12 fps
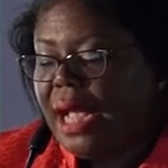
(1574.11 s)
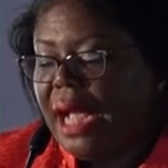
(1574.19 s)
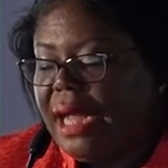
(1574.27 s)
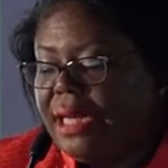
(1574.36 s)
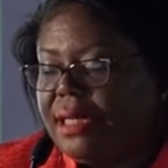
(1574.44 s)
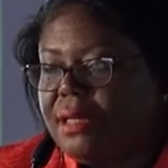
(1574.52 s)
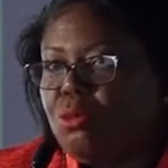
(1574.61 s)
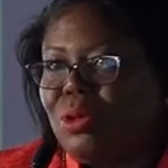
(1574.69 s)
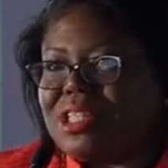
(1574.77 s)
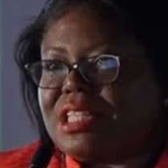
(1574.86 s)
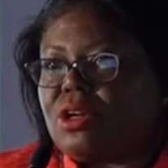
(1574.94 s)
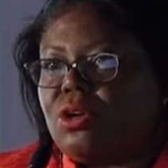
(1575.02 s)
And
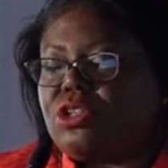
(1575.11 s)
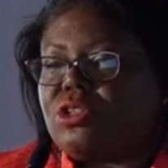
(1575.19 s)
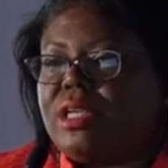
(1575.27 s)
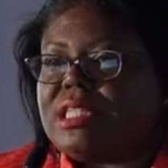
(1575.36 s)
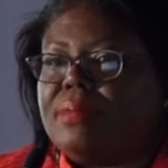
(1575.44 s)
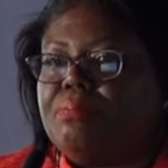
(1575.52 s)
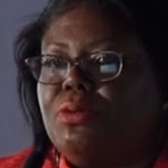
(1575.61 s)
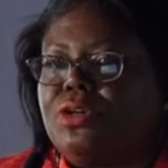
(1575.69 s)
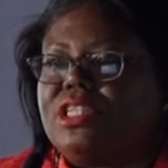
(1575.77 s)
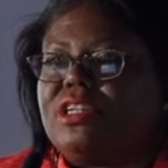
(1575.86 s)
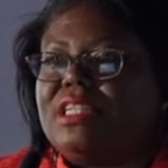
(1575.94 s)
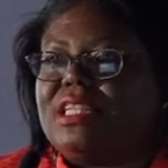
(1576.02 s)
what is also is
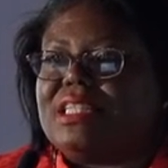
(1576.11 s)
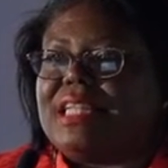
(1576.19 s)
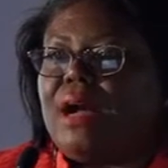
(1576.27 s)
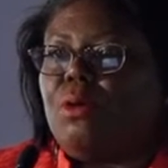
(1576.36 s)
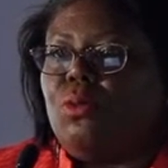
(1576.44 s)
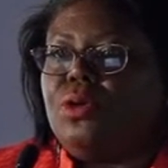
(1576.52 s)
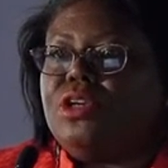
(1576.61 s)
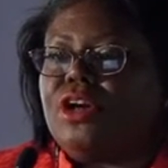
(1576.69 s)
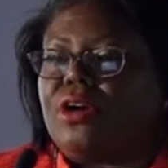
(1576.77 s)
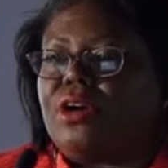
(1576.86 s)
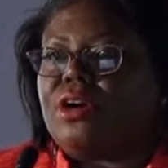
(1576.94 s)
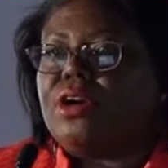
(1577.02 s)
important is that
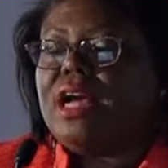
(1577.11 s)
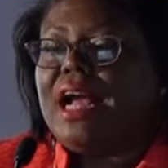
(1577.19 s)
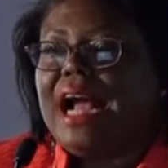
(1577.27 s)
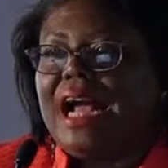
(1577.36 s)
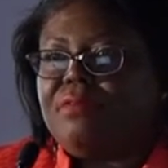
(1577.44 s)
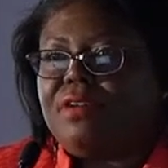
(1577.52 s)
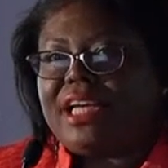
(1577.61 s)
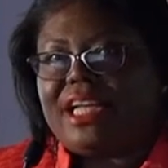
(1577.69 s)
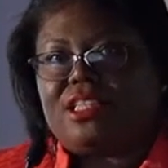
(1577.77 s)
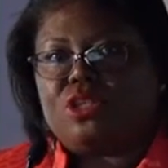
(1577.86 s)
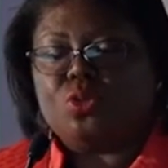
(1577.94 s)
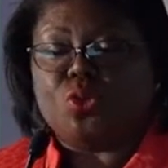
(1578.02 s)
your
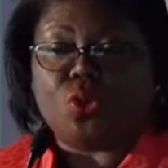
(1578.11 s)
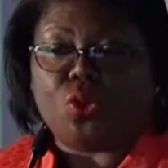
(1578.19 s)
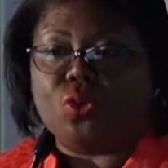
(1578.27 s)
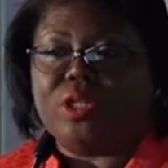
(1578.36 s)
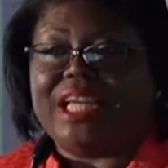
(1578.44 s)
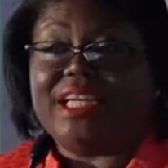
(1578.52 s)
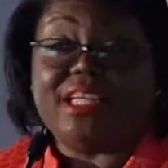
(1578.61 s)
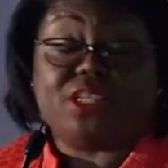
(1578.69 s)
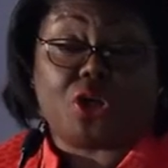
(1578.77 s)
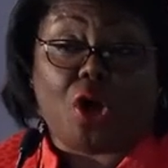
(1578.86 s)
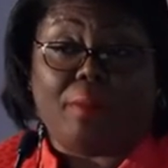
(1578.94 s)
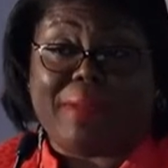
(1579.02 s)
advocates who go, they need
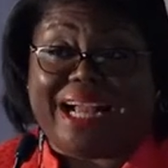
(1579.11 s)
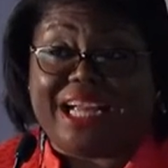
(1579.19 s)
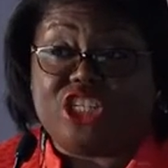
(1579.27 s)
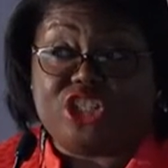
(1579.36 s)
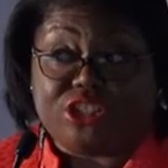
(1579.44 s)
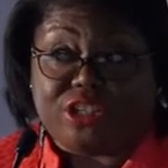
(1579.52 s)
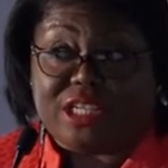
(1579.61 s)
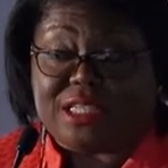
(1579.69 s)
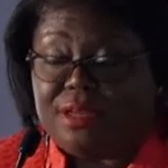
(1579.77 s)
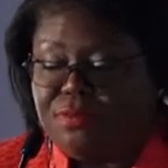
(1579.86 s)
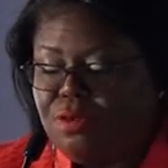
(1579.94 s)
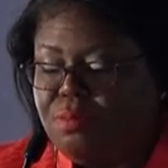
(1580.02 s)
to come back and share this
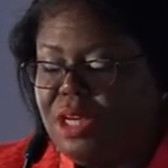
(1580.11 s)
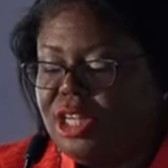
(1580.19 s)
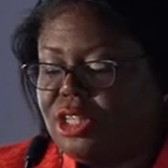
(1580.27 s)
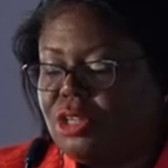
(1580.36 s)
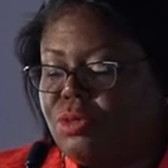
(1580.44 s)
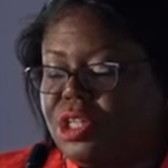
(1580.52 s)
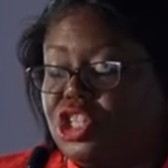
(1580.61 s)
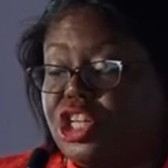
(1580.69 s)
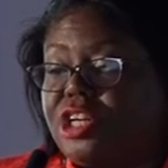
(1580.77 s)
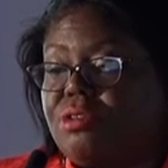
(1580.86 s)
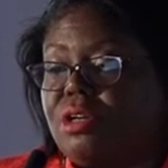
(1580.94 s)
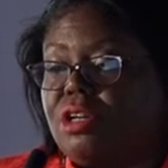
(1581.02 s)
information with the
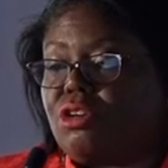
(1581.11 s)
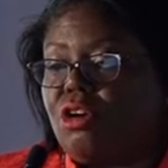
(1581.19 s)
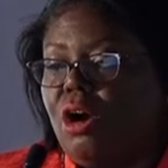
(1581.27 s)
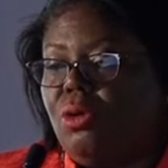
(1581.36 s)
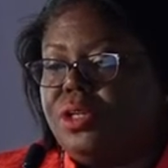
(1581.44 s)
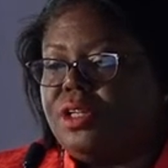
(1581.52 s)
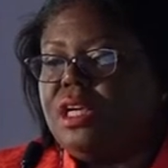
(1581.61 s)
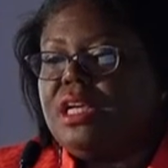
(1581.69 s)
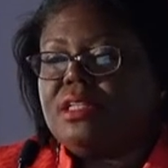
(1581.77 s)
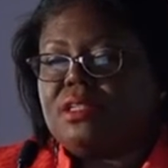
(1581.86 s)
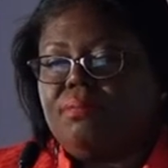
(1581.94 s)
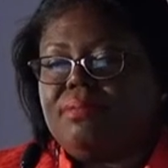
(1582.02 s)
general crowd.
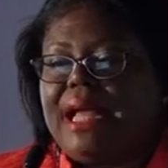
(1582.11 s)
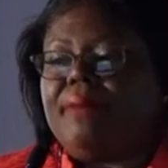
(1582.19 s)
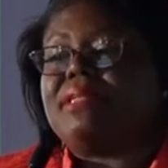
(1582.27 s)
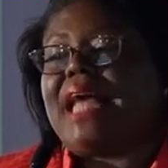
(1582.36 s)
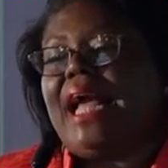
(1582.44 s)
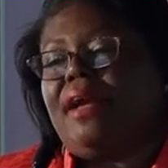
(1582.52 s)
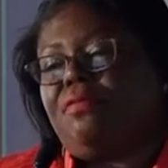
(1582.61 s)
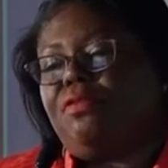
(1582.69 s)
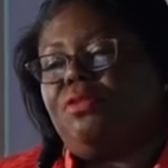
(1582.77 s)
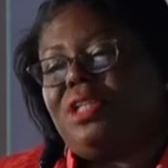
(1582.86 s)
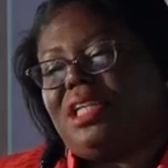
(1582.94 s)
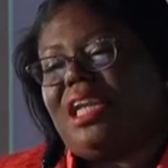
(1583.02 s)
Sometimes I
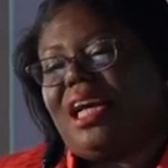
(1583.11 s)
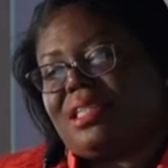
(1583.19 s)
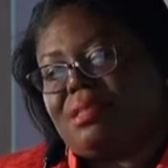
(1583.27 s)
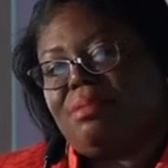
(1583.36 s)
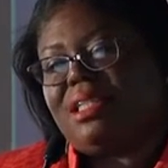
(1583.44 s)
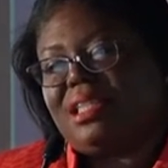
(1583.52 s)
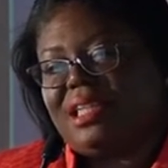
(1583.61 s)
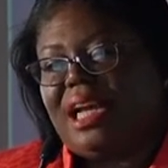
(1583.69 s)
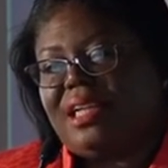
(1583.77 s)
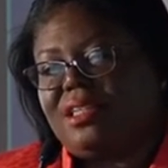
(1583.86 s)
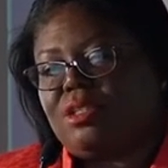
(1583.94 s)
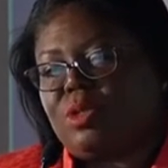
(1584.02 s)
found in last meeting
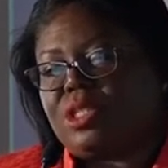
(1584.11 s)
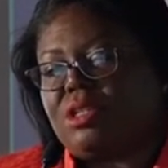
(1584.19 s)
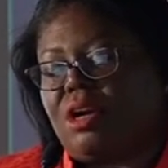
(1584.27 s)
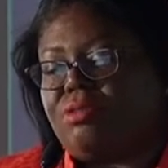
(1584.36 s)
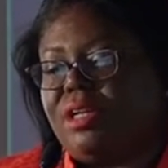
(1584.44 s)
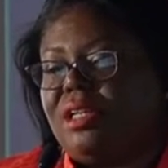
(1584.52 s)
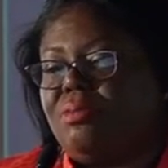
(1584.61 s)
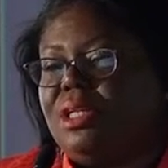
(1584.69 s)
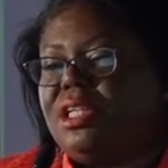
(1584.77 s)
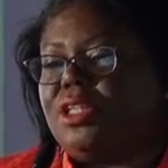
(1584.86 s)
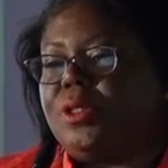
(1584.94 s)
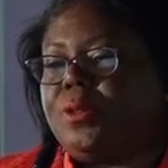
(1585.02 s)
that this was not really
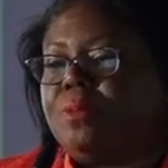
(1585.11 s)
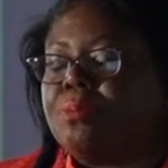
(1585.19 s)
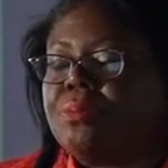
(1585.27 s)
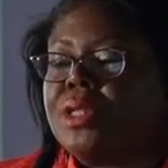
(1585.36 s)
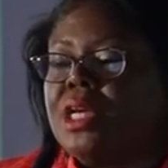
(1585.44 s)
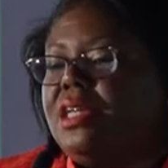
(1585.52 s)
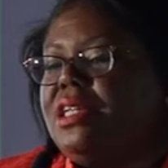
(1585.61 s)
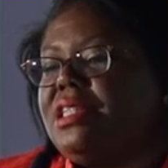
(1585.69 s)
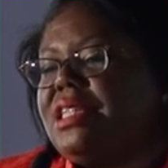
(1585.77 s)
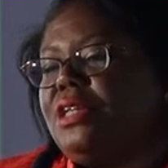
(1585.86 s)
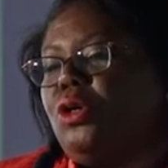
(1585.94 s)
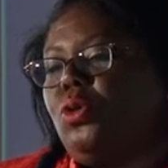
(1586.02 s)
being done. This
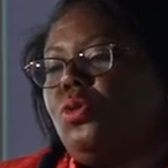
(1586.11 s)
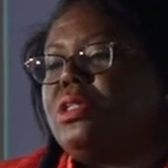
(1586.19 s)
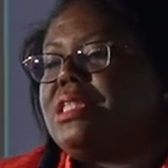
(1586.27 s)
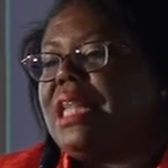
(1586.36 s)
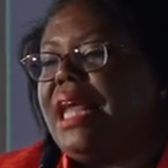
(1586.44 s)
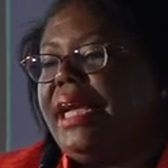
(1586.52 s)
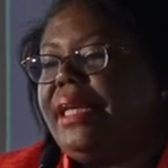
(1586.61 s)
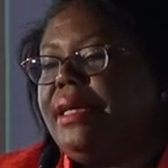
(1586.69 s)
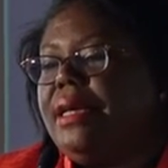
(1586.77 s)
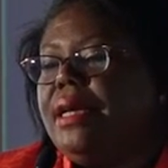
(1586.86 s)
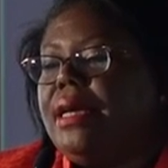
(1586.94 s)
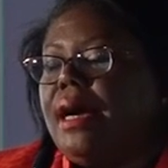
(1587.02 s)
is an old slide
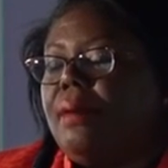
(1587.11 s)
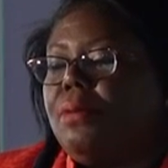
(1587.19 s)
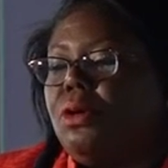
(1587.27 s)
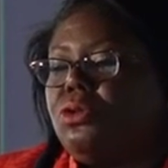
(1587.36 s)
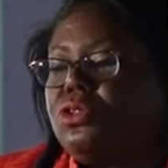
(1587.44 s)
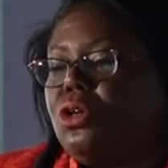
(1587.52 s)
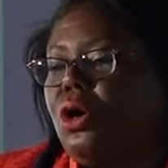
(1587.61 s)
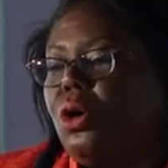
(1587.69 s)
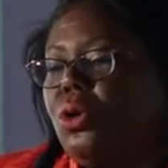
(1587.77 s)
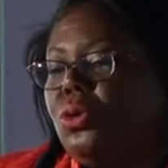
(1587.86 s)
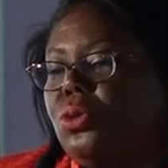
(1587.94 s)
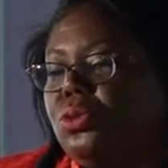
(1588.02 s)
about
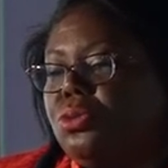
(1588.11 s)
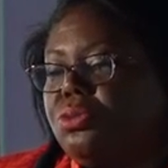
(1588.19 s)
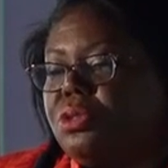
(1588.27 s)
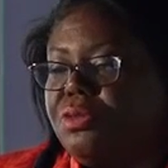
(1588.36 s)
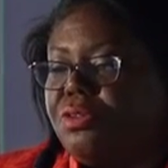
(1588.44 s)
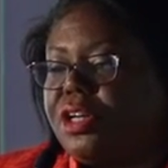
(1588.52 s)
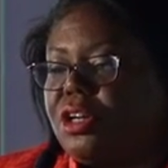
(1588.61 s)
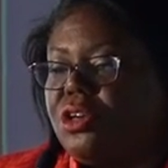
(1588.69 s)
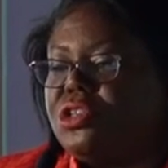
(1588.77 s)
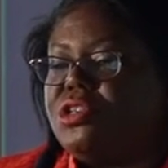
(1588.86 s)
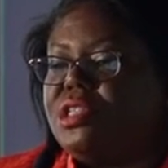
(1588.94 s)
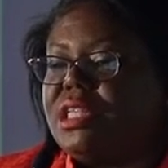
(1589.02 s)
how different
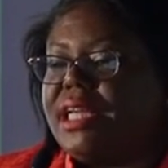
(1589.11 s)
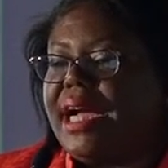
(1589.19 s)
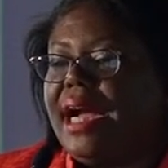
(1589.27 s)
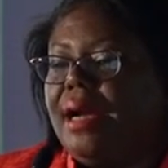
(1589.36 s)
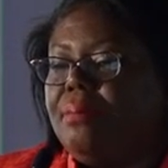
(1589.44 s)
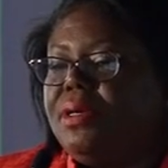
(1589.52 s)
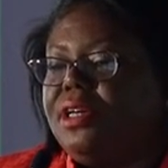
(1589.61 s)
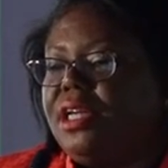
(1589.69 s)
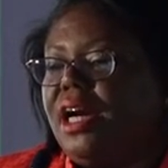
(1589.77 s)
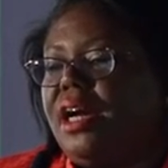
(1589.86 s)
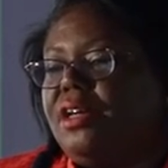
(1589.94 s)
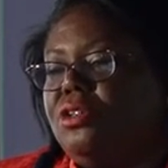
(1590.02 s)
countries in the Caribbean
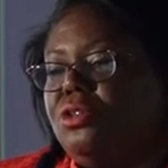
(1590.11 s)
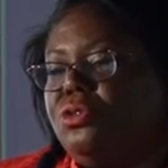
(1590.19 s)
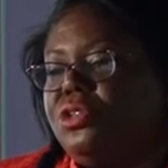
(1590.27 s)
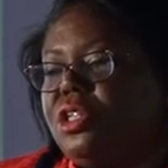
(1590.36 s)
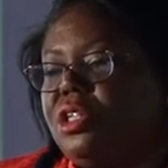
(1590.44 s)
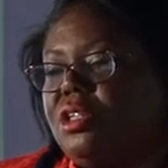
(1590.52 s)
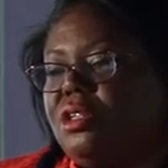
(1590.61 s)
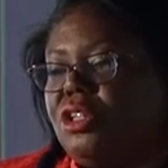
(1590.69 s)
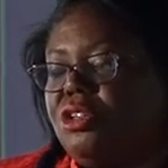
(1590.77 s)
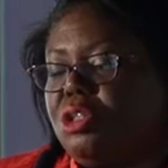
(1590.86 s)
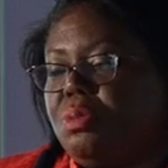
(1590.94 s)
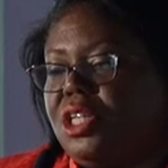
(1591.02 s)
are using
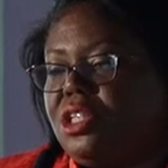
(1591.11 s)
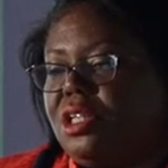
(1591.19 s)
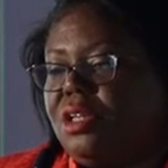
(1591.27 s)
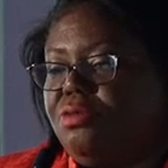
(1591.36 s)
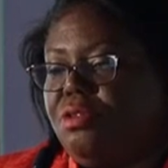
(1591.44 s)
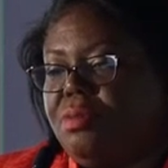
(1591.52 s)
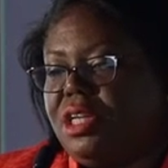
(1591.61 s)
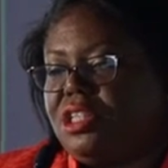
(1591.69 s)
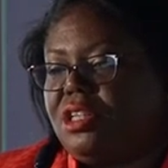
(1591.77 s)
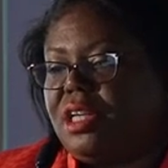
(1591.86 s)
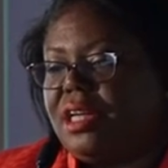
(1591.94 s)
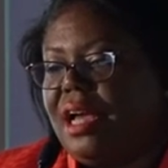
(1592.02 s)
geospatial
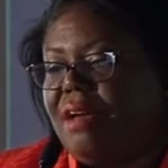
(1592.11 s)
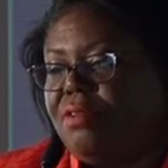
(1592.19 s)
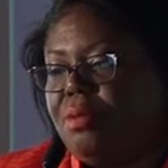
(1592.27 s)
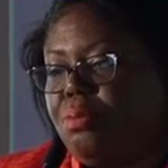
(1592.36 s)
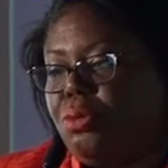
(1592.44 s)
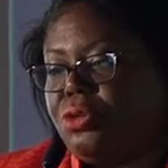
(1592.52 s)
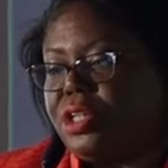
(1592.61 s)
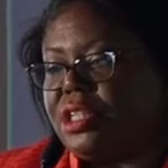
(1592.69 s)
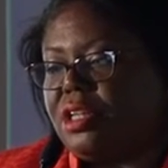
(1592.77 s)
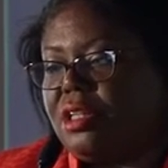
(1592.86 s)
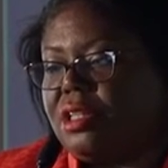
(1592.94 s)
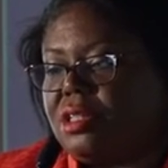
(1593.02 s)
information and having
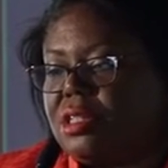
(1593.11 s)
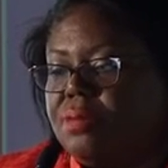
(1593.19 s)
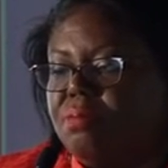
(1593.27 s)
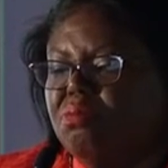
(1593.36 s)
portals.